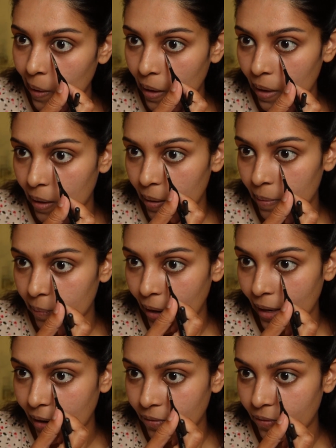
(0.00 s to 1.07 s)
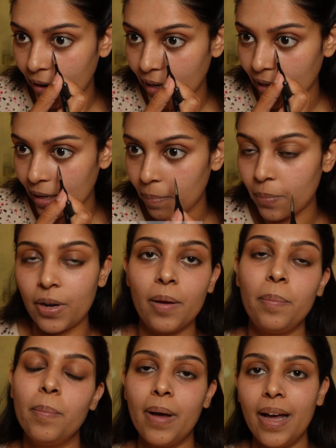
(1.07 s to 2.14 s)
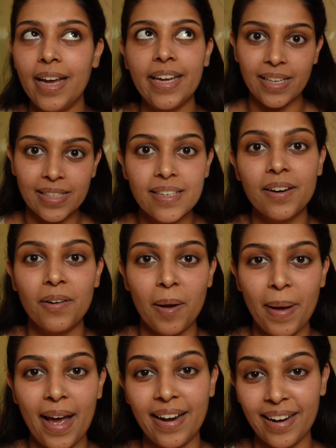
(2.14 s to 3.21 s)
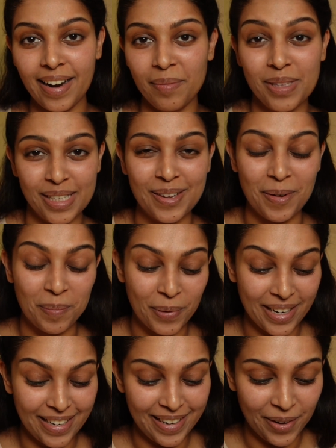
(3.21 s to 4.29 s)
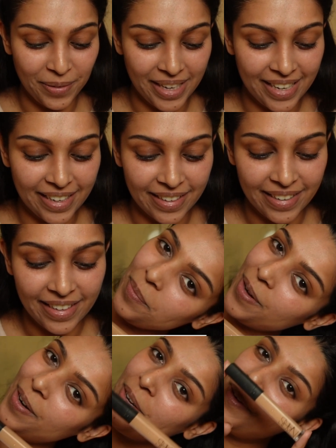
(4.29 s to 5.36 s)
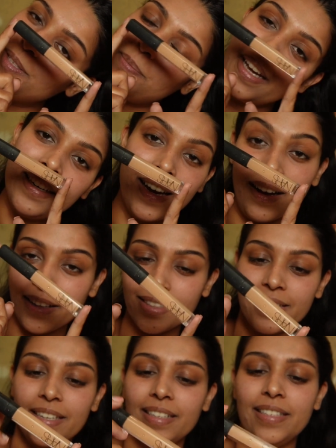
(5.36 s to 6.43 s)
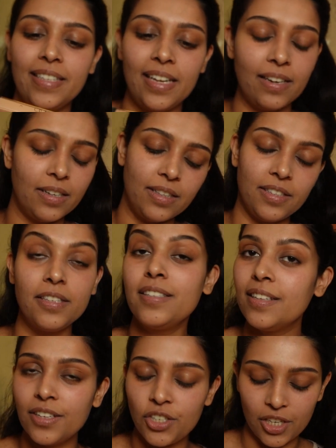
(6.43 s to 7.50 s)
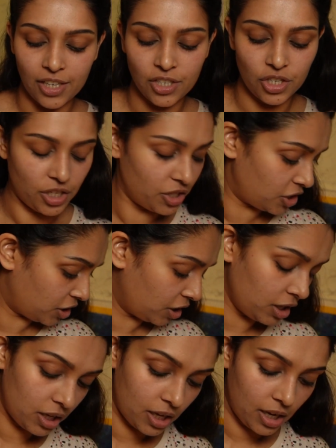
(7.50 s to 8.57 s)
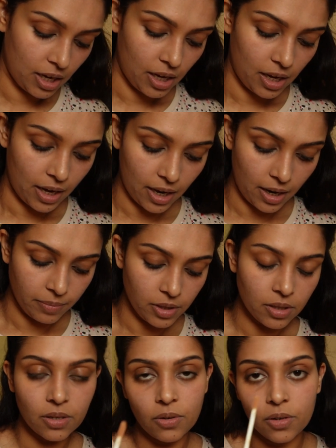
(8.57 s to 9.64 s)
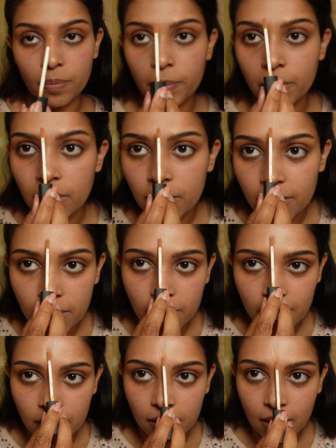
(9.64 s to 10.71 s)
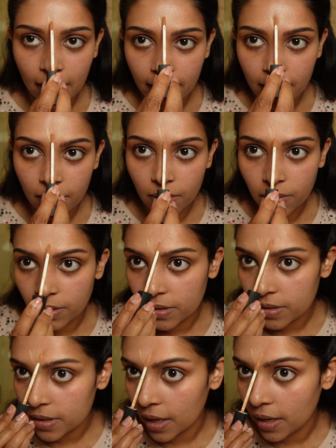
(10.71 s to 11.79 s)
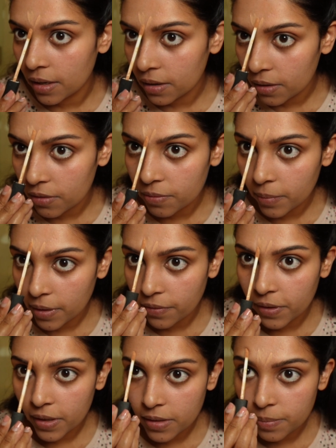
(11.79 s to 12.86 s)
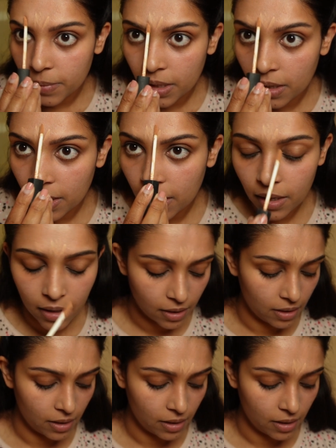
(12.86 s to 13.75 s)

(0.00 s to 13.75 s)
I can finally put up my Instagram handle. I'm just gonna put it down here. I'm gonna use my NARS concealer. This is in the shade Ginger, and I'm just gonna put this just like on the center of my face mainly.